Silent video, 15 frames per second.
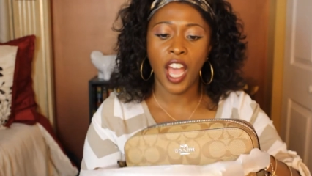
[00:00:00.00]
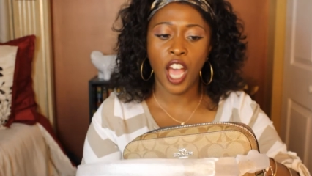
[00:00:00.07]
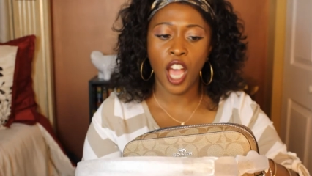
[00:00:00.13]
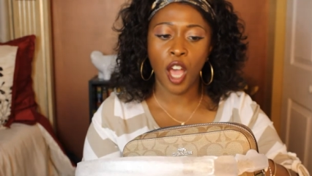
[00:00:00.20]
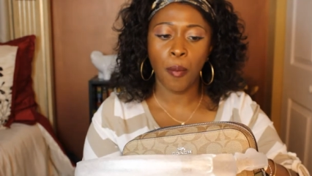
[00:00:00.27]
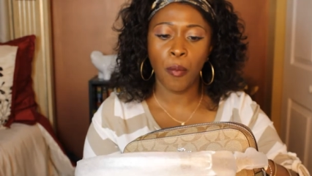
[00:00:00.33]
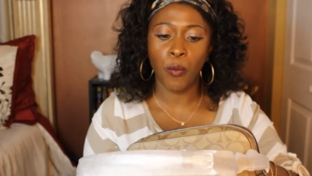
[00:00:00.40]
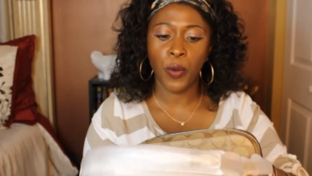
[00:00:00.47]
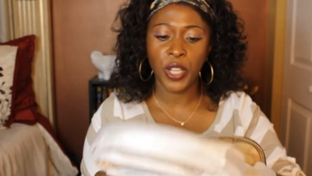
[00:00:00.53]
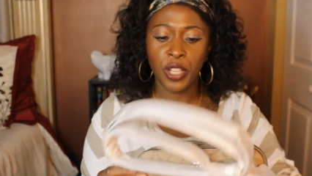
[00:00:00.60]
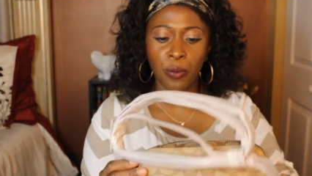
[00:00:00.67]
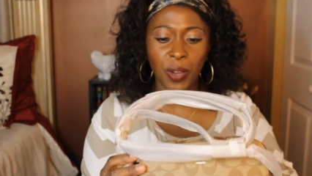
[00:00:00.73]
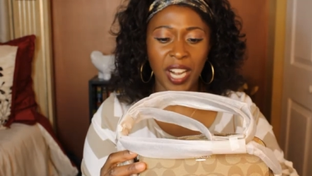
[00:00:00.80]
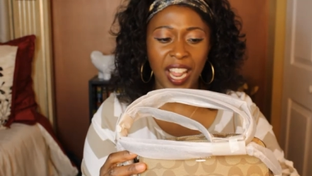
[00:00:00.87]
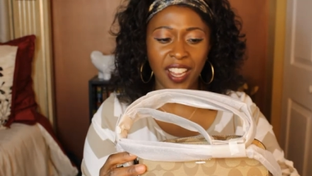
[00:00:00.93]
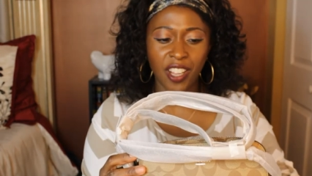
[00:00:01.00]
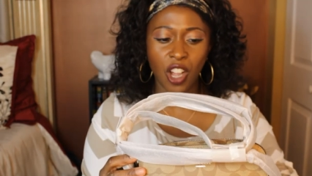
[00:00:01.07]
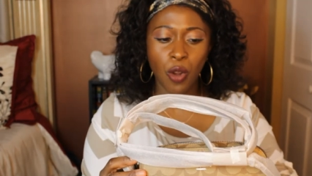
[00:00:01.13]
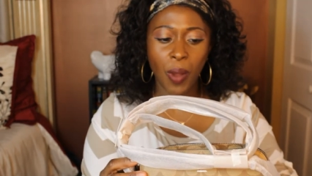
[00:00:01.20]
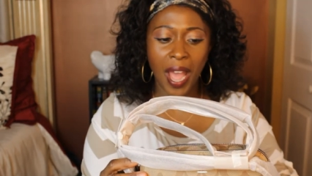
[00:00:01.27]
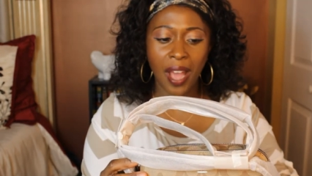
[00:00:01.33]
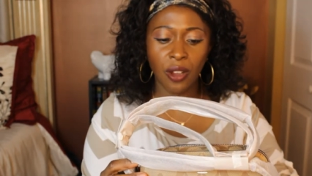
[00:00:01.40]
Um, when, when I
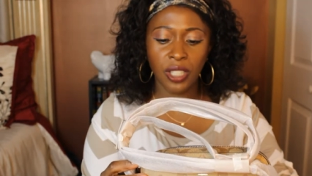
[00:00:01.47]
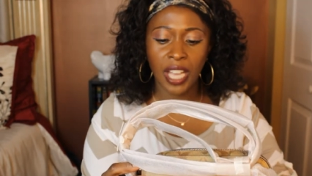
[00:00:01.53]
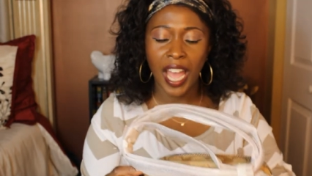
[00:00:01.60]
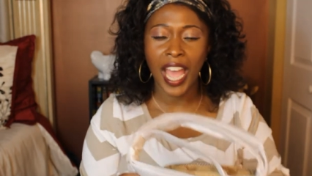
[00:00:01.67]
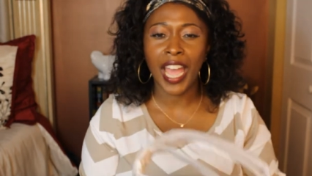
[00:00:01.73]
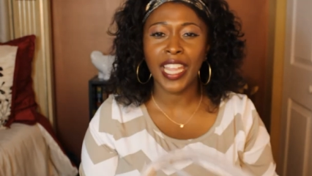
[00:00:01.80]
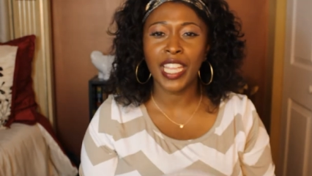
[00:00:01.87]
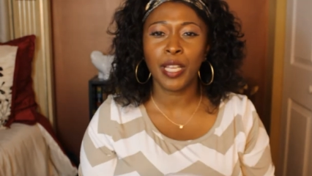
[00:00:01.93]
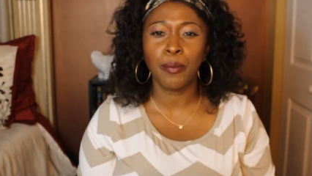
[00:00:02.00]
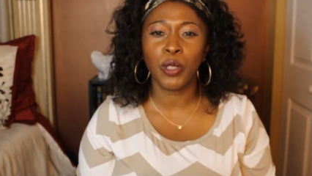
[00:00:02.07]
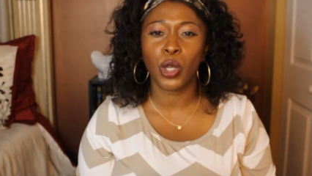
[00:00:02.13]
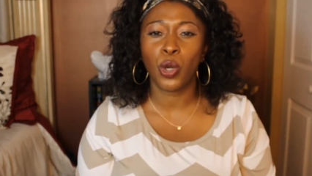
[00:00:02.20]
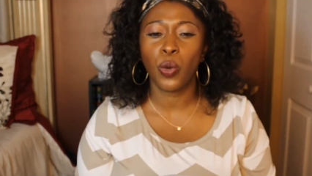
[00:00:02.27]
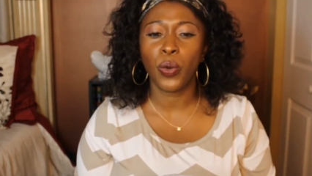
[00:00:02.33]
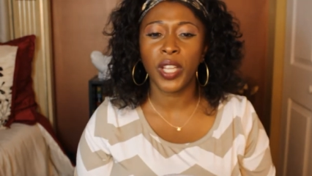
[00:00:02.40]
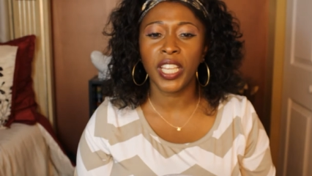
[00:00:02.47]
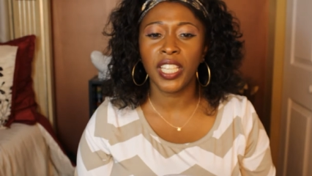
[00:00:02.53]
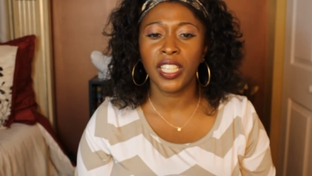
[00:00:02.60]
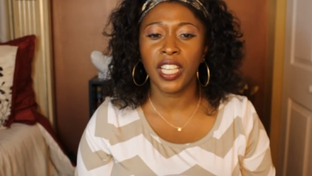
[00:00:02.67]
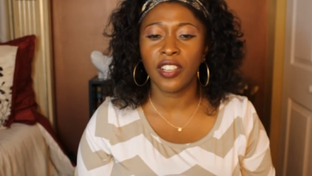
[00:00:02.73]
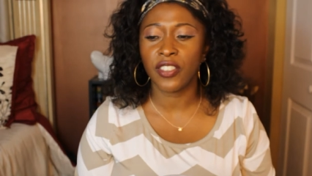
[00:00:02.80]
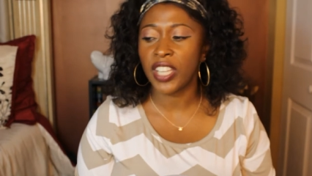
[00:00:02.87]
go out, I am the
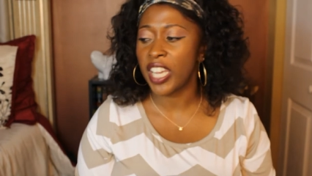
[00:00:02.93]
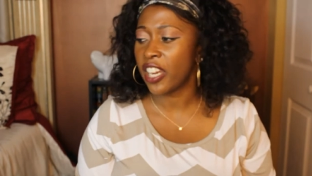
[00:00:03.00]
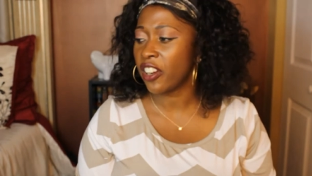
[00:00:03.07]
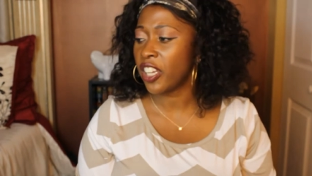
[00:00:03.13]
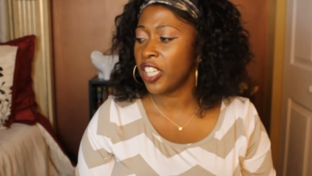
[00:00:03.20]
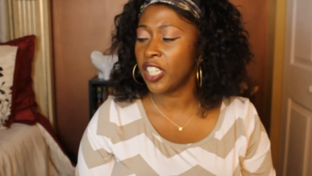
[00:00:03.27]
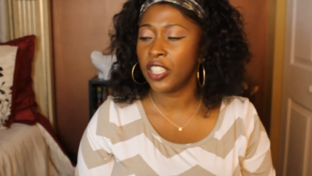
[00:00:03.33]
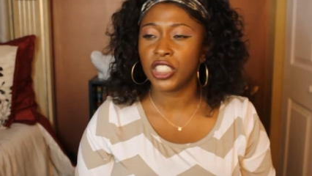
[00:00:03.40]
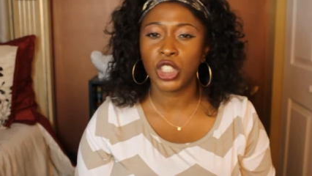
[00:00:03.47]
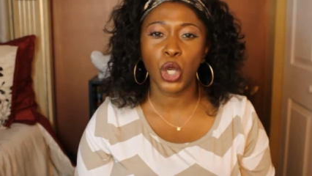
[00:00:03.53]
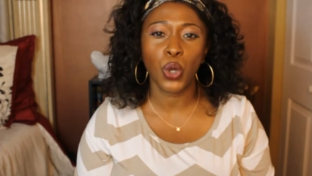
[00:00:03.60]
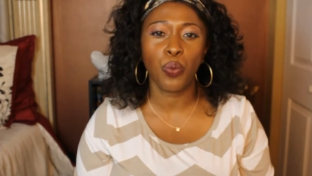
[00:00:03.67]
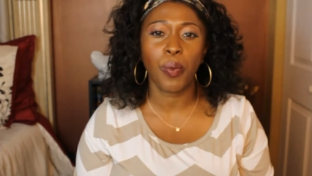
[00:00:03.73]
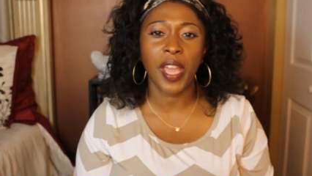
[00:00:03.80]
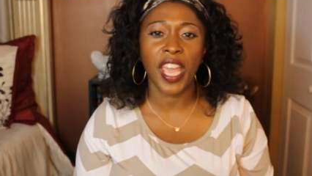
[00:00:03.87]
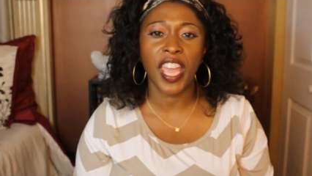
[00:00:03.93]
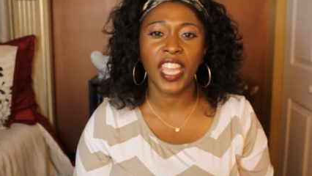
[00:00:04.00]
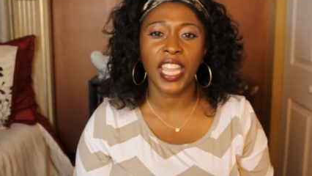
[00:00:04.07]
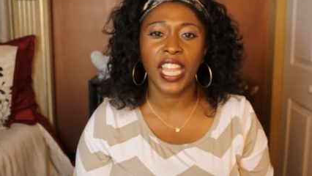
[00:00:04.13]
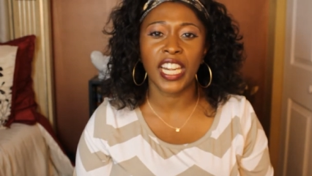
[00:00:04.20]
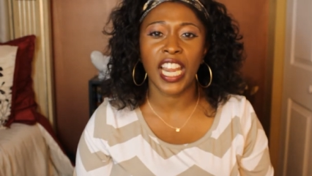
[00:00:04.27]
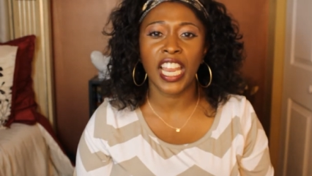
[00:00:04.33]
queen of carrying a tote
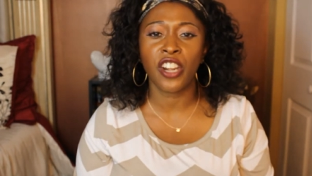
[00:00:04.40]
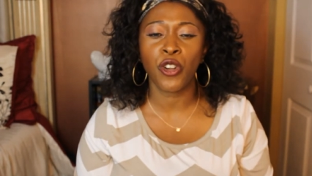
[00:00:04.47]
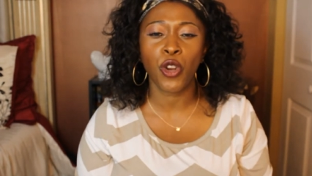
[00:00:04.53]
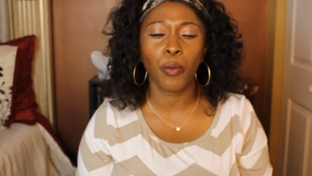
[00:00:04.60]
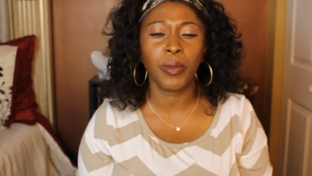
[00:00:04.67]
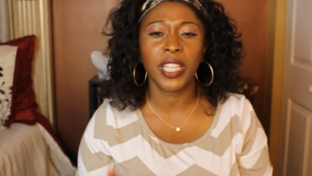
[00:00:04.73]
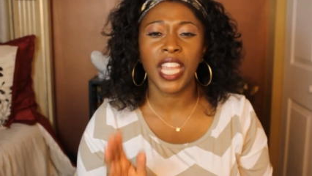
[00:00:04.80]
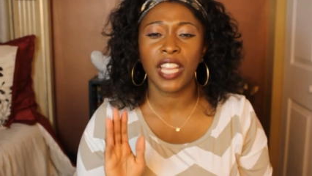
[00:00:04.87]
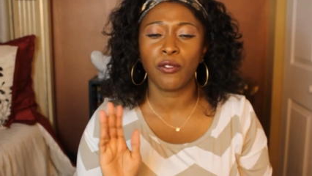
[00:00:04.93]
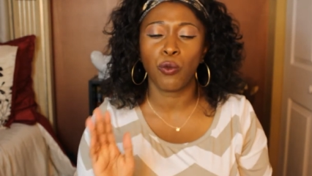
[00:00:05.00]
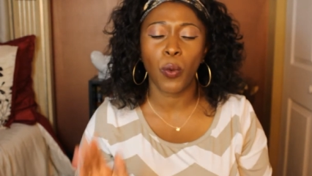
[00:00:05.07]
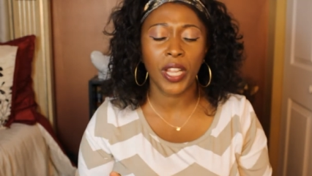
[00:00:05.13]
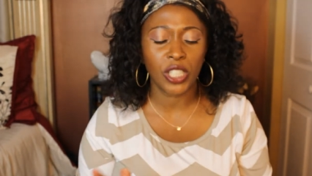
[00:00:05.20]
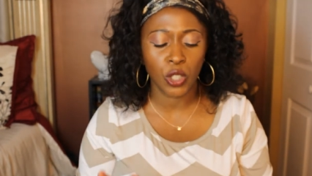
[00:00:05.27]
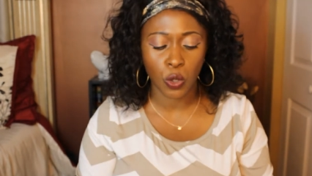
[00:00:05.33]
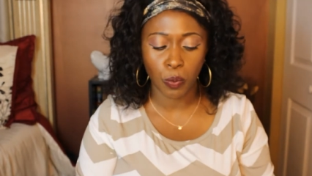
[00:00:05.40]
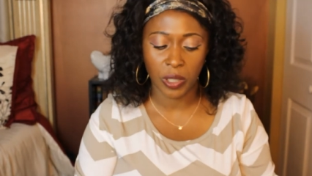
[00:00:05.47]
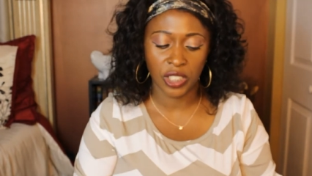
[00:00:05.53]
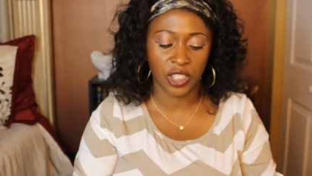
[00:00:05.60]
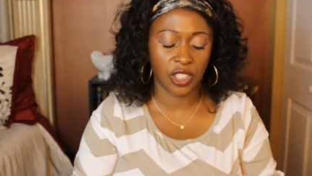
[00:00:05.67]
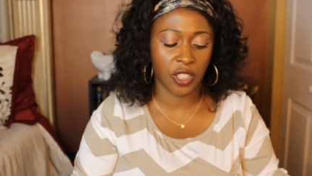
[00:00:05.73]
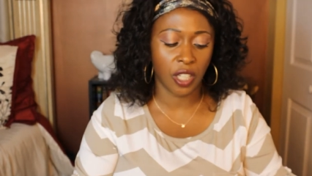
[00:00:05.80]
bag and I normally have way too
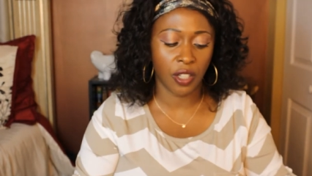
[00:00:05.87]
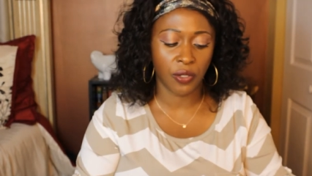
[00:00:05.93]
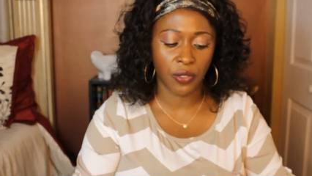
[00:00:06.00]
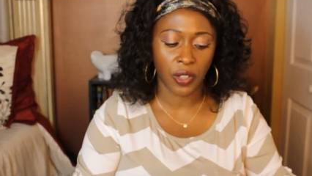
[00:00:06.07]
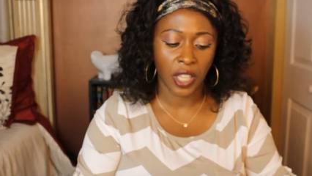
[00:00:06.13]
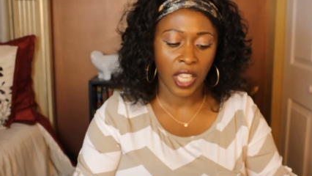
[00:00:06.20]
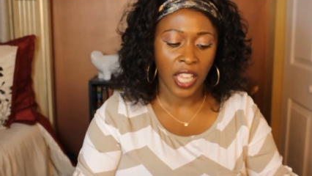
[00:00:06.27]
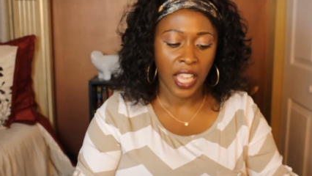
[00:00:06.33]
much stuff.